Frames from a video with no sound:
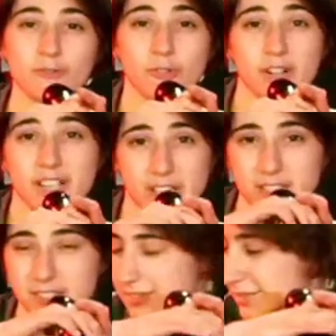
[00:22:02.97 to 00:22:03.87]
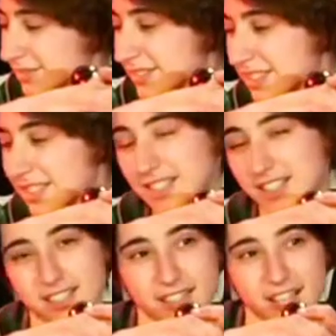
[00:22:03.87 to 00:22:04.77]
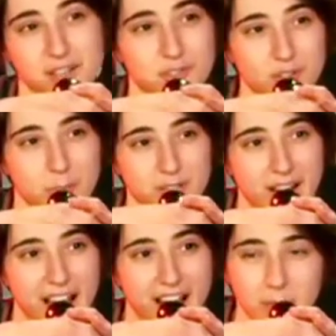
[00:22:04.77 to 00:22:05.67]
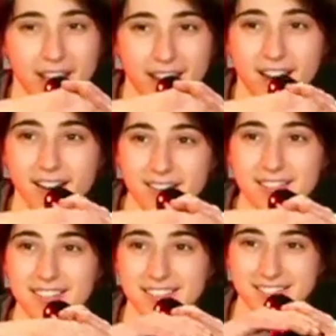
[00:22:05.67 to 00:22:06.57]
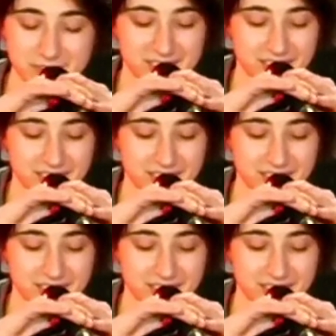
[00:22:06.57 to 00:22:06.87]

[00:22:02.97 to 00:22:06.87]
you. Thank you so much for having me here. I'm excited to